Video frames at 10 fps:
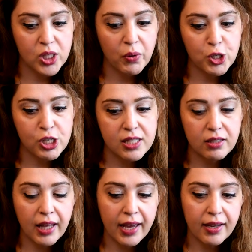So it's
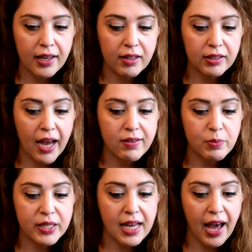just like, it
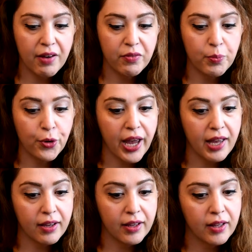allows me to have a
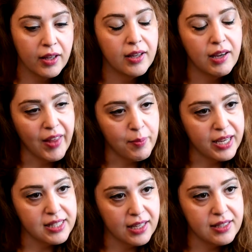break, if that
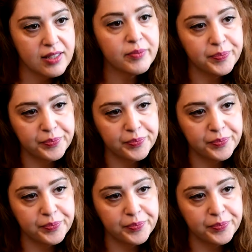makes sense.